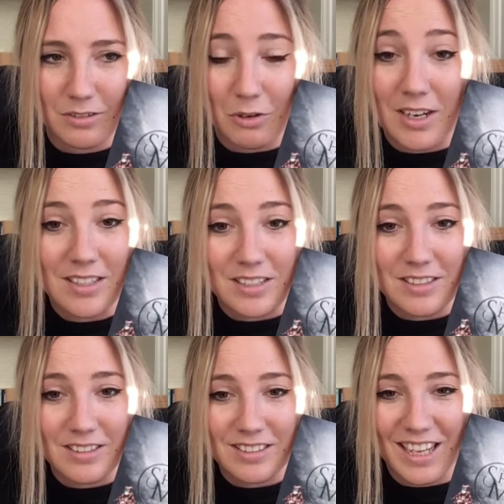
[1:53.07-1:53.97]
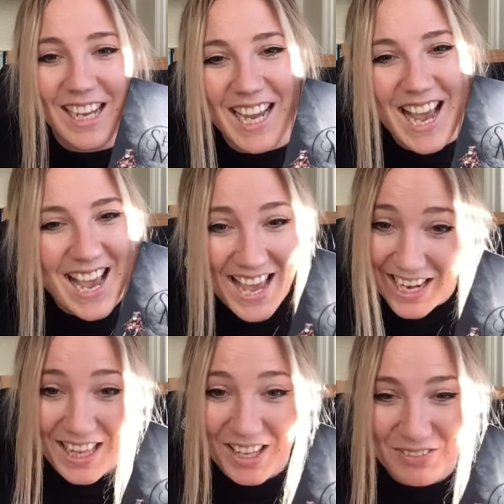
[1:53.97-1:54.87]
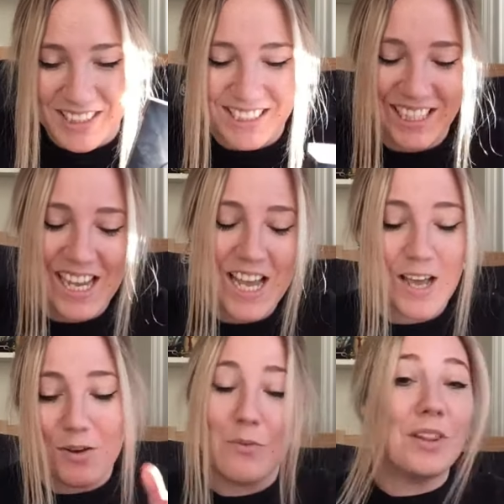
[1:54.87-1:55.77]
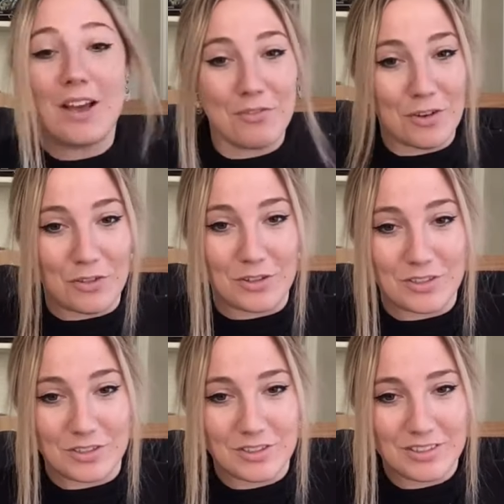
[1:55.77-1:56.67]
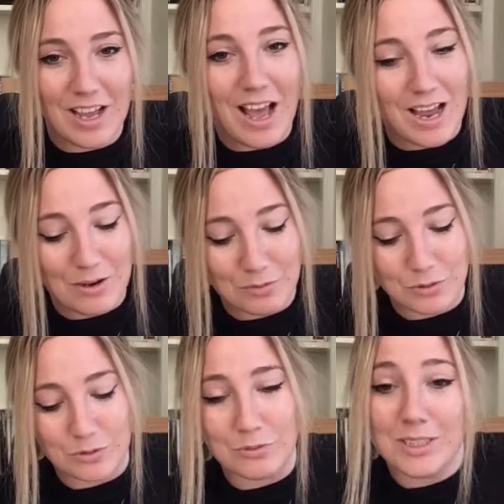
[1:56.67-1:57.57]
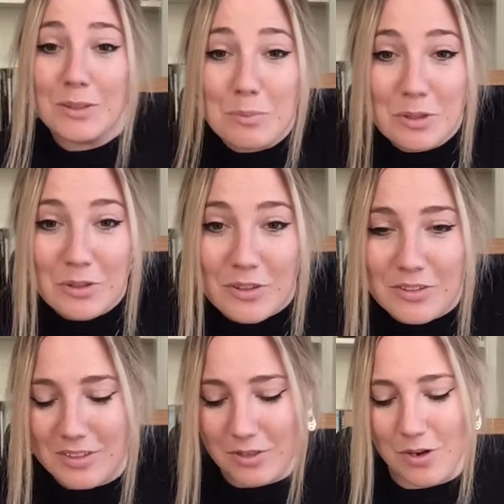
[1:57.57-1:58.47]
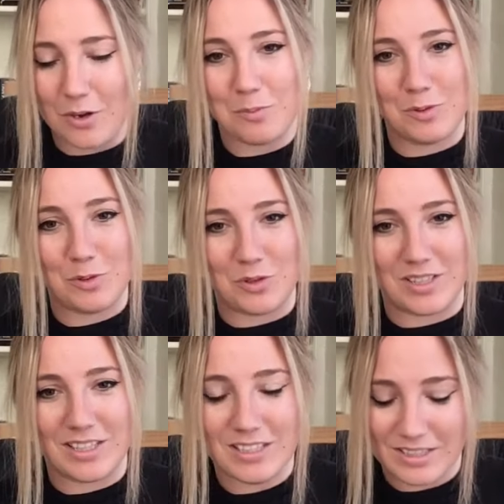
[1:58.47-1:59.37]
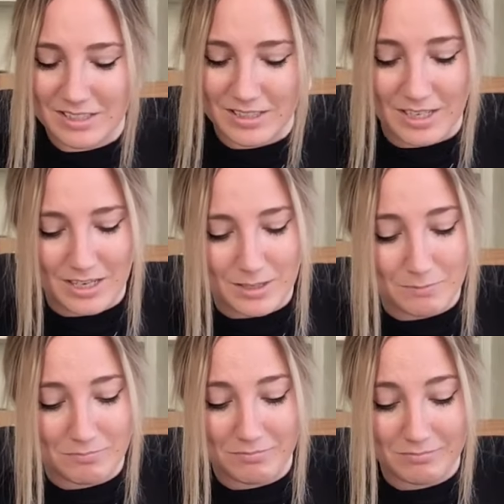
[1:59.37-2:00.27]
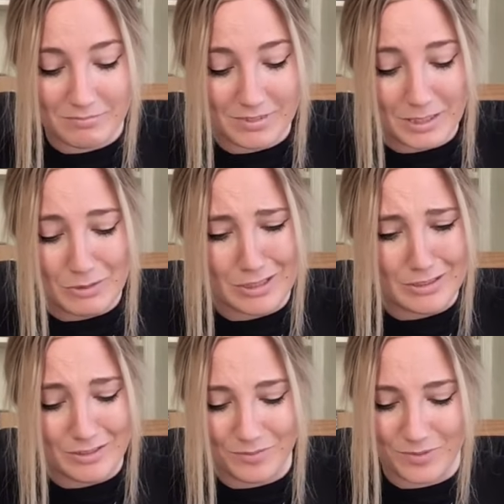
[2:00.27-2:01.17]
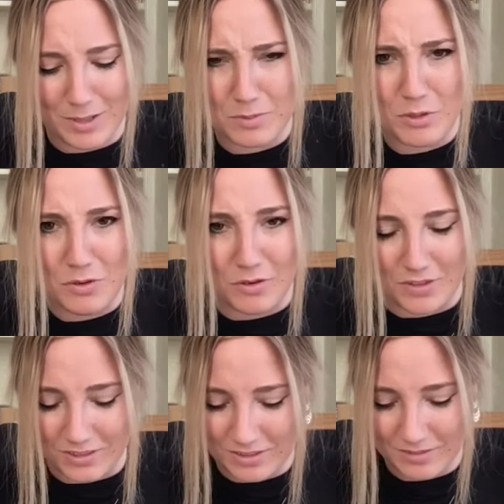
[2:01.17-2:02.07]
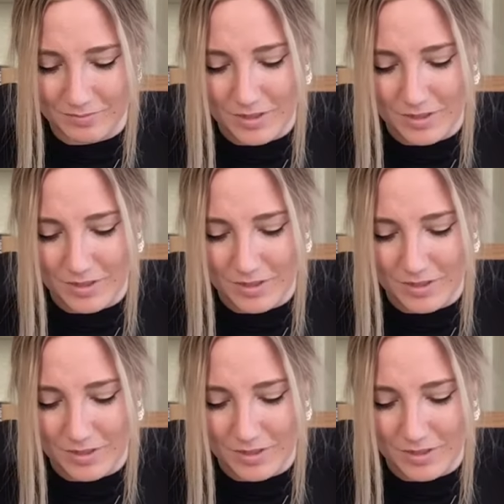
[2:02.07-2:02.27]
crazy. And I love it. Without further ado, I will read the prologue. So I hope you enjoy this. Here we go. I'm so nervous.